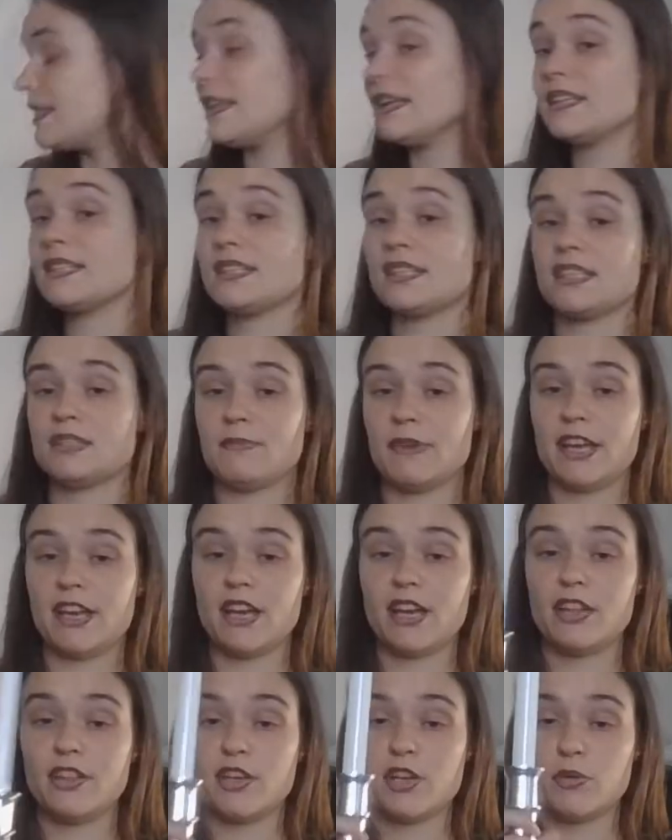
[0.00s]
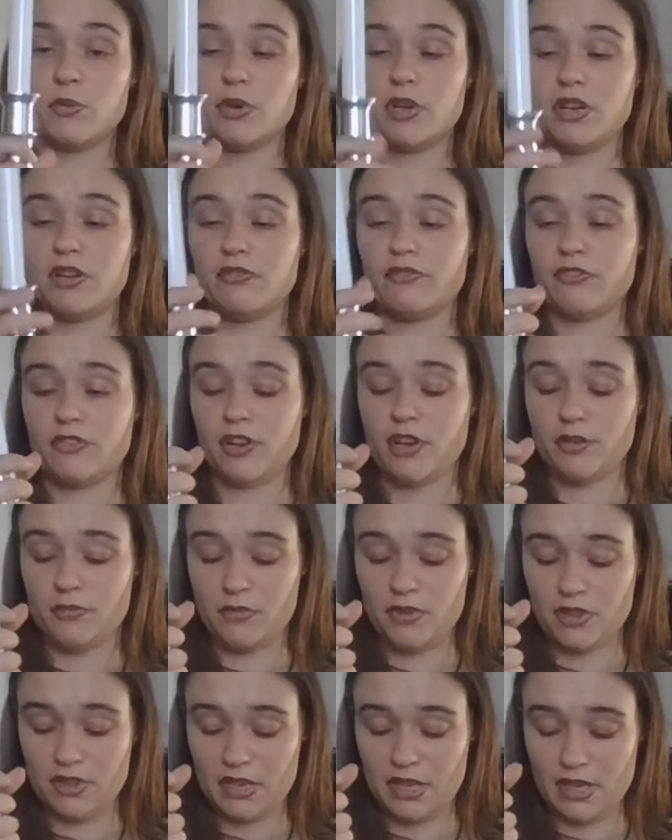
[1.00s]
This is my other one from
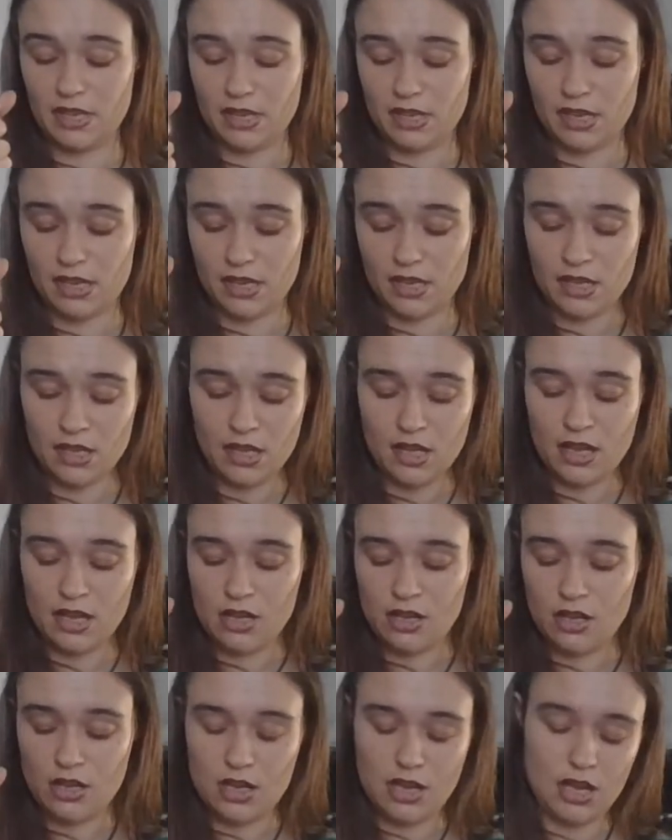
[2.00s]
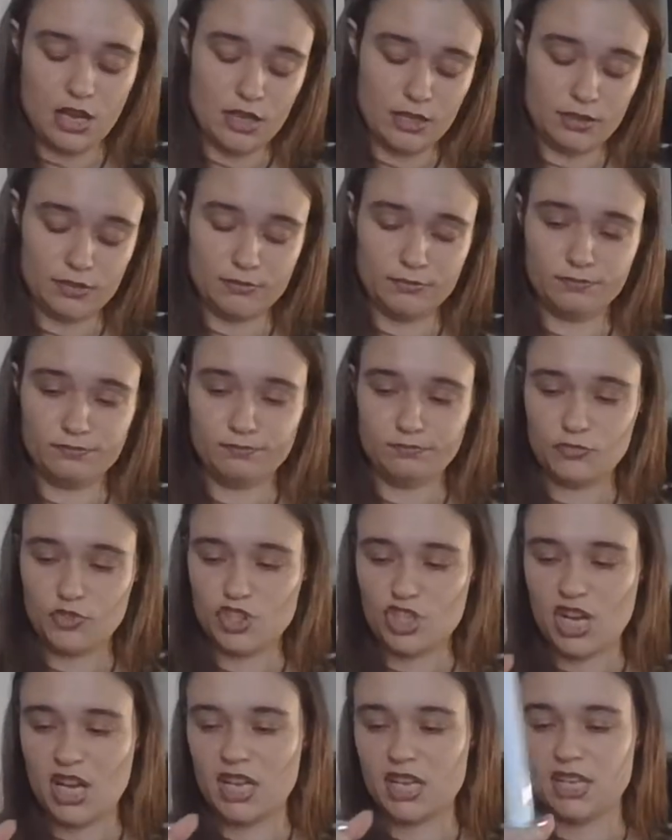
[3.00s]
the
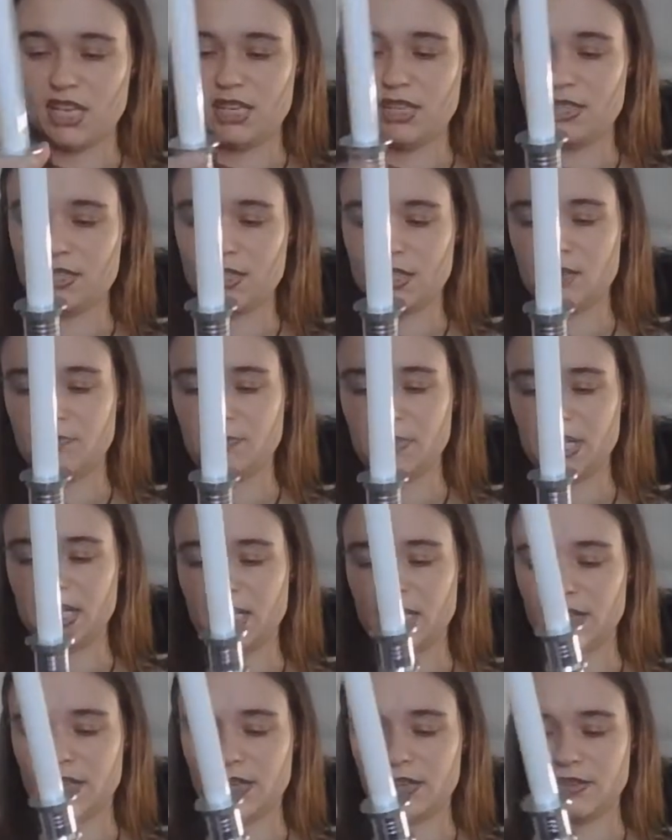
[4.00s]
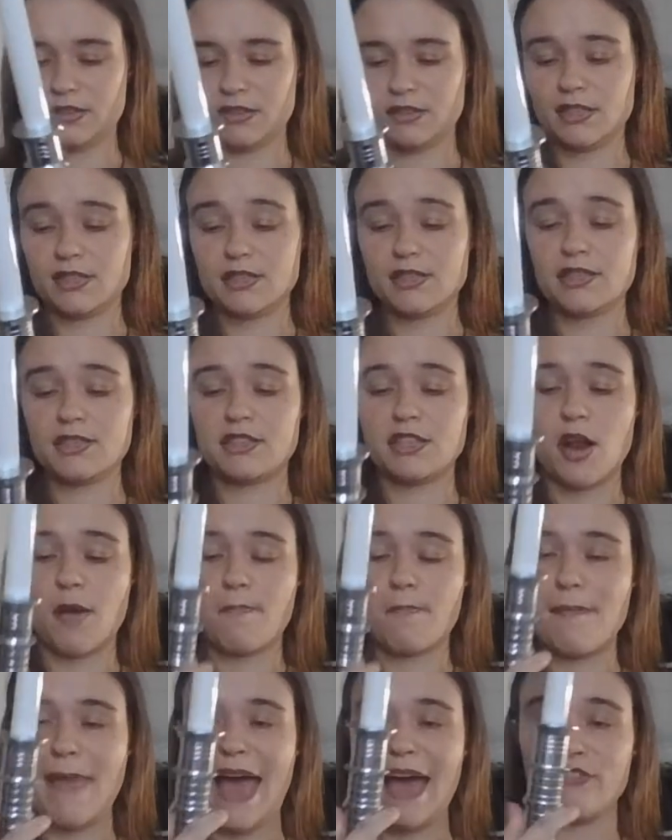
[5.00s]
Chinese company. This is
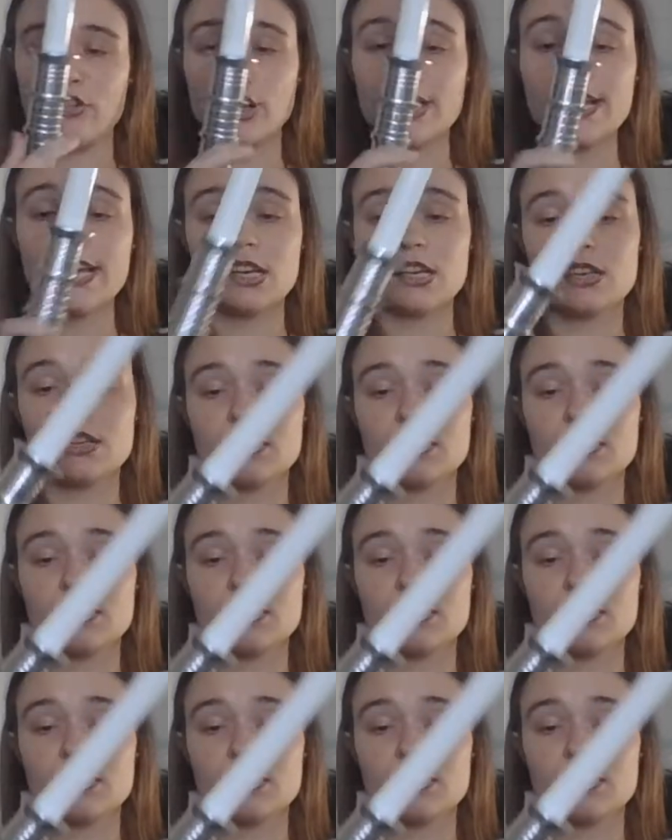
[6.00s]
their Maverick.